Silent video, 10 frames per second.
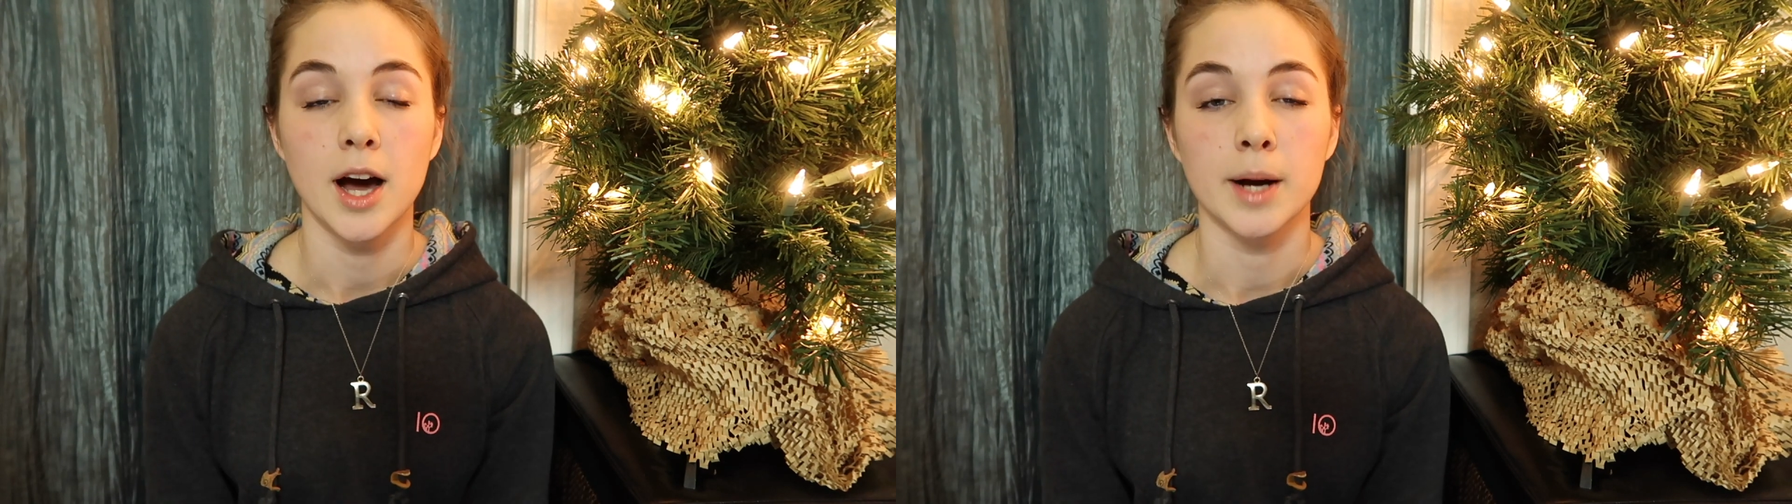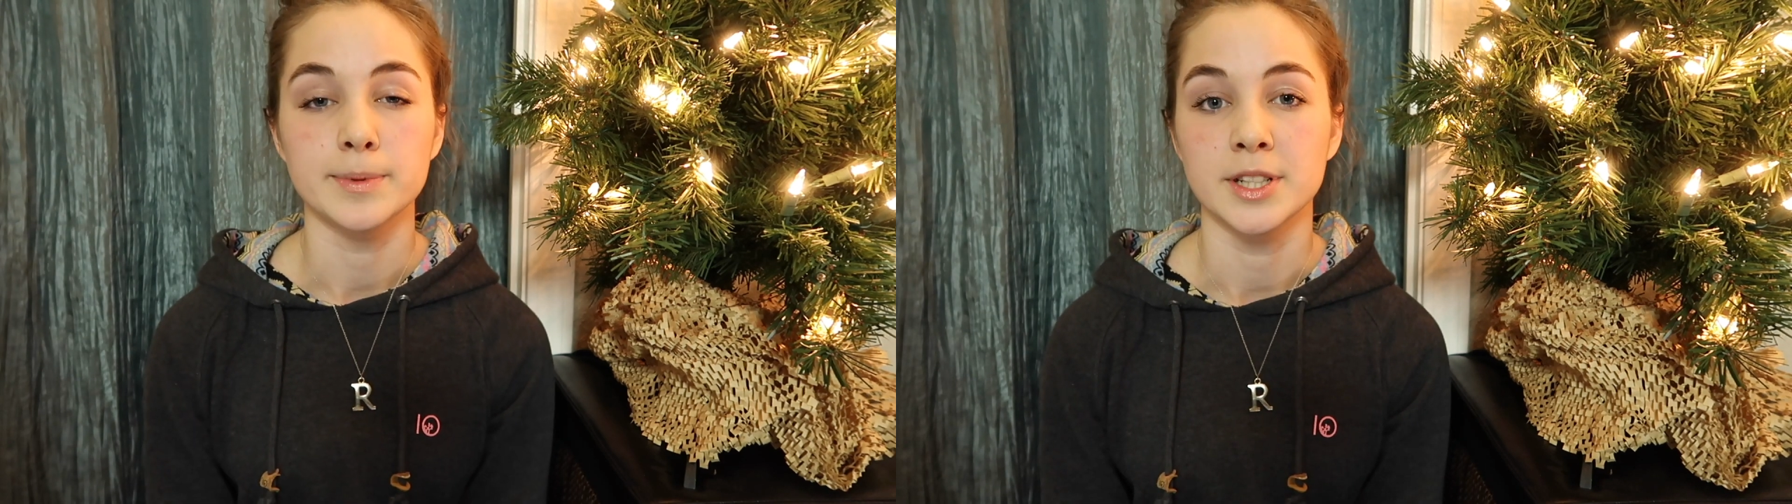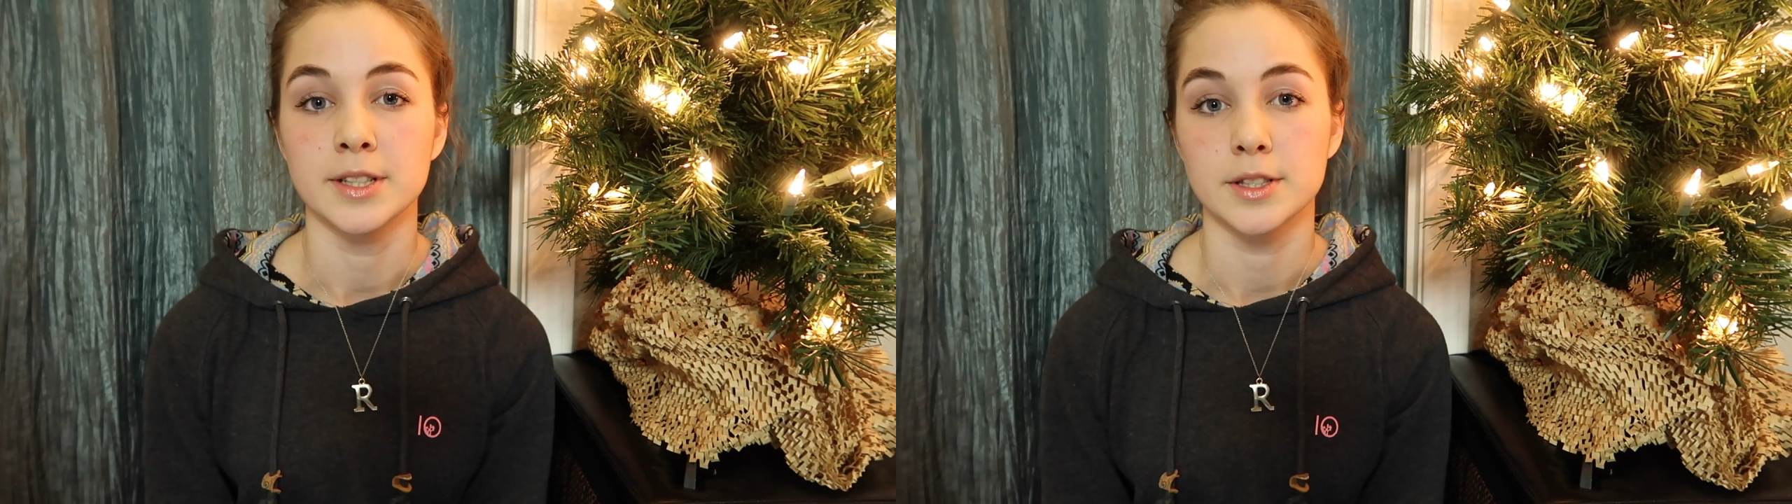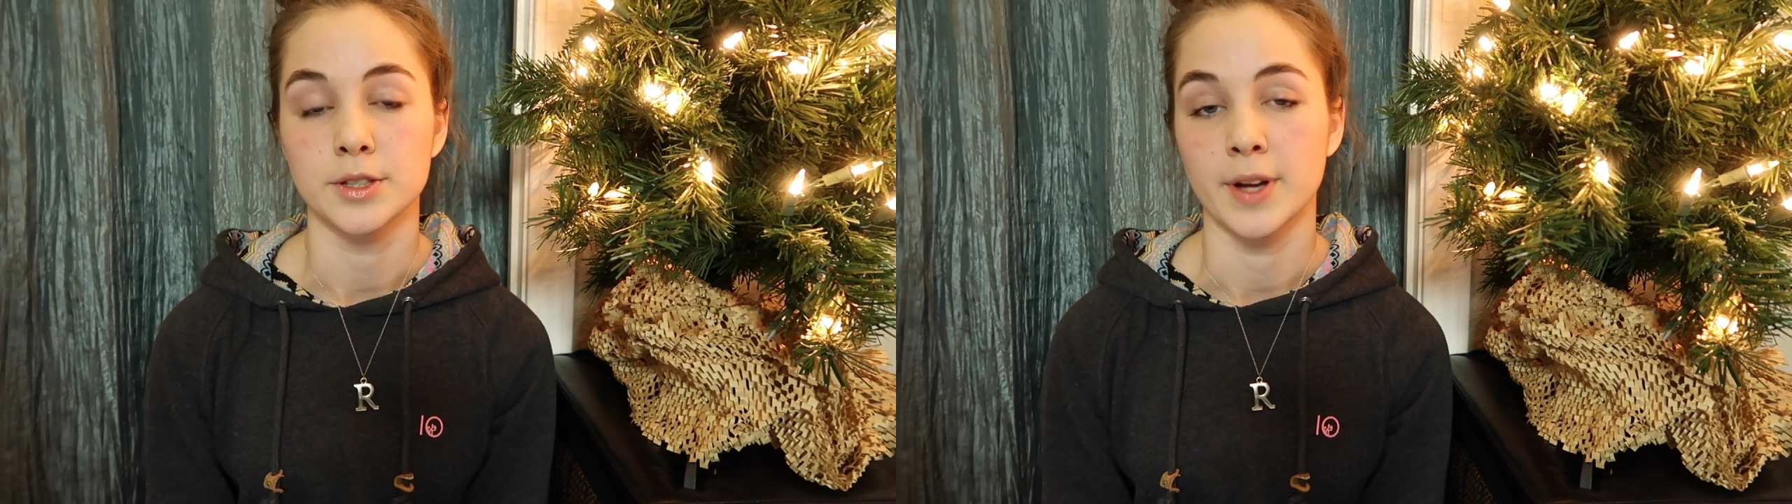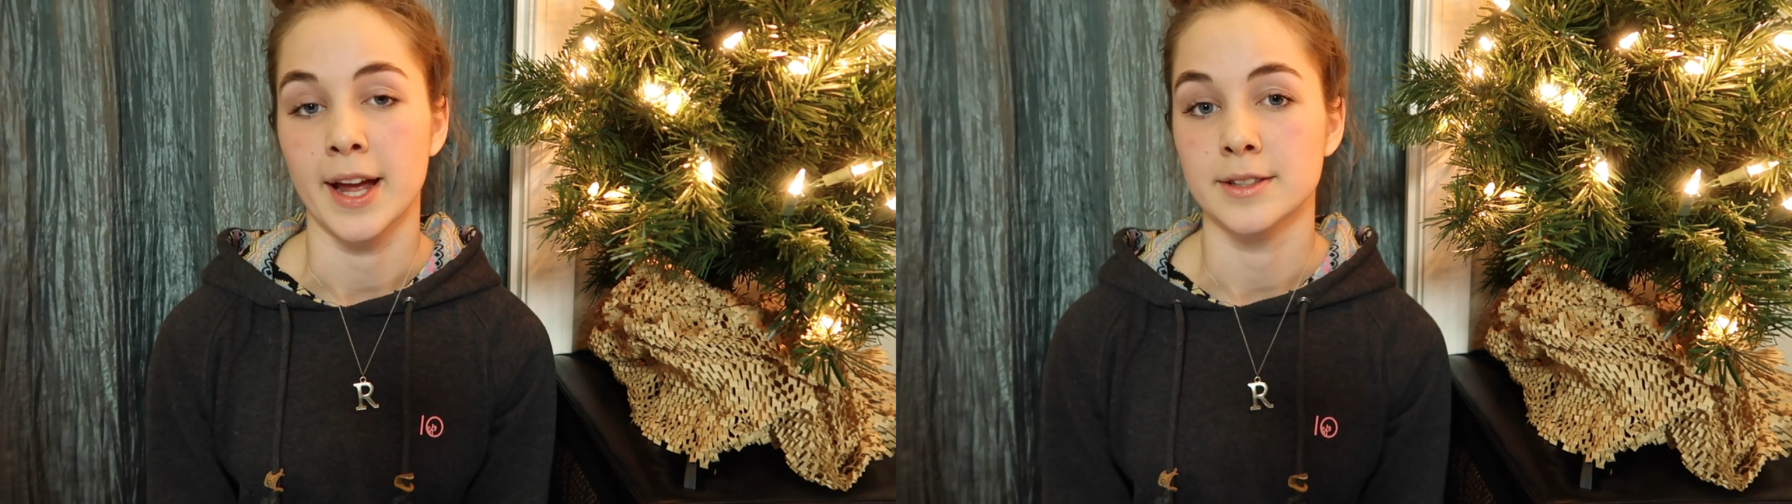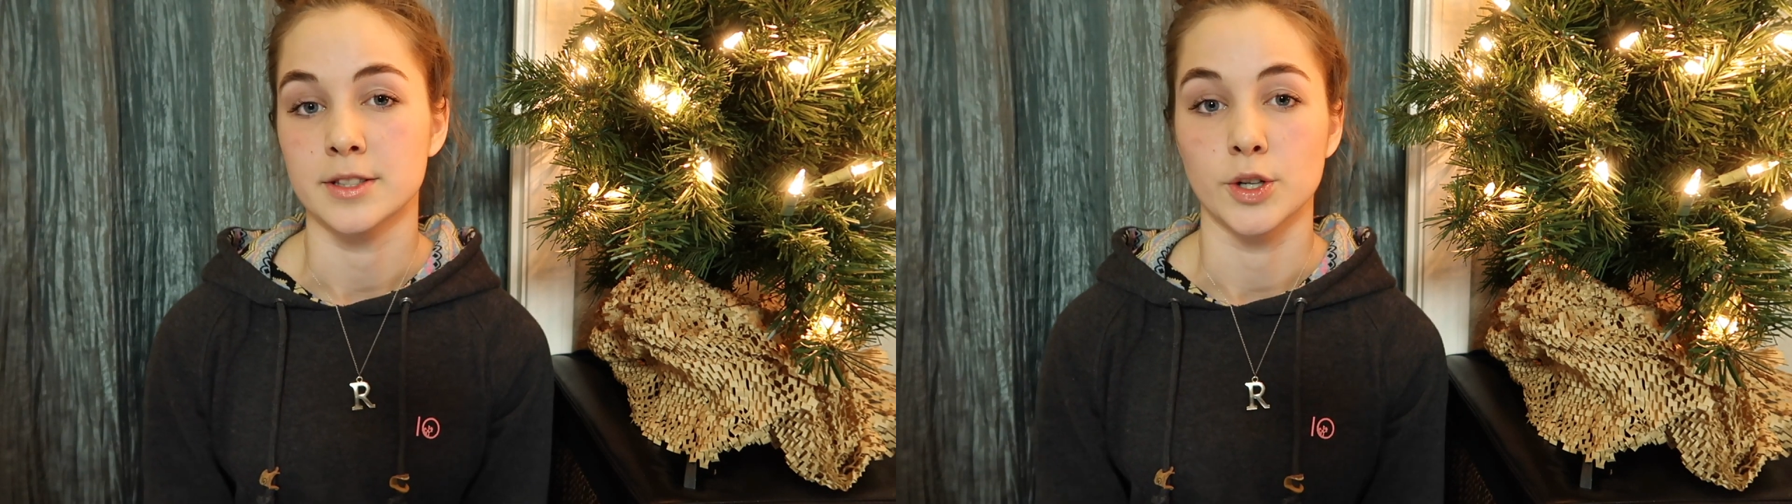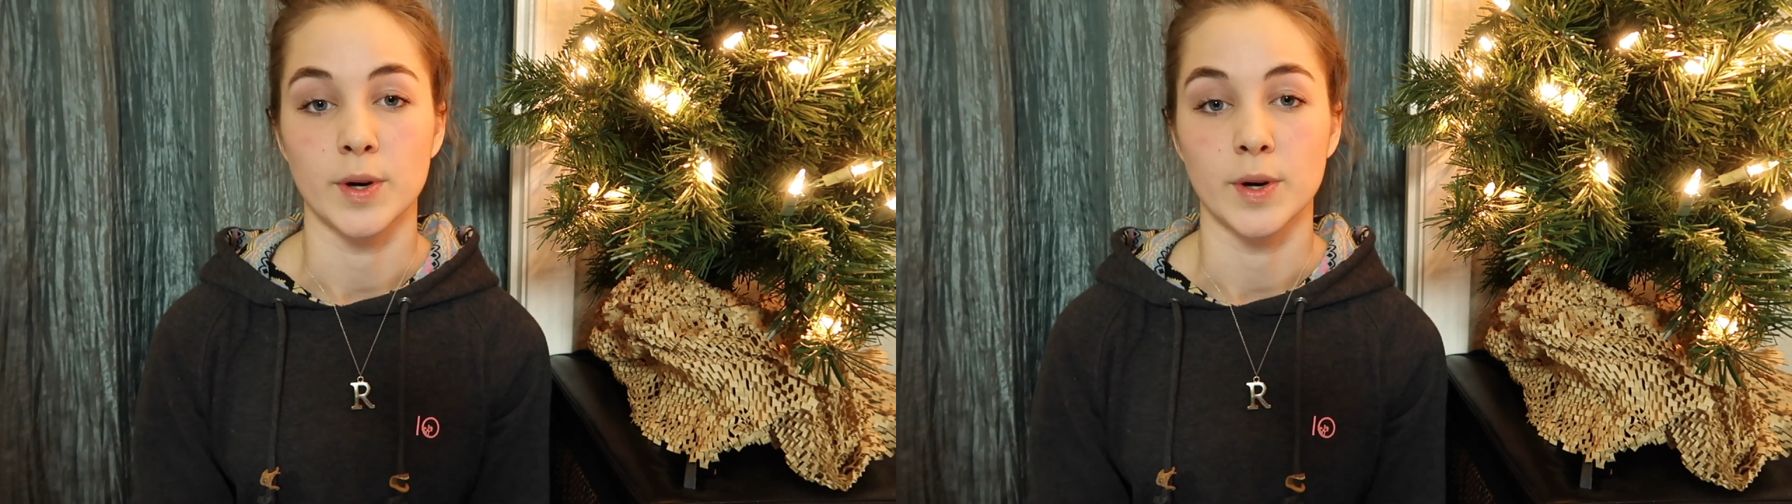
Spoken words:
options to answer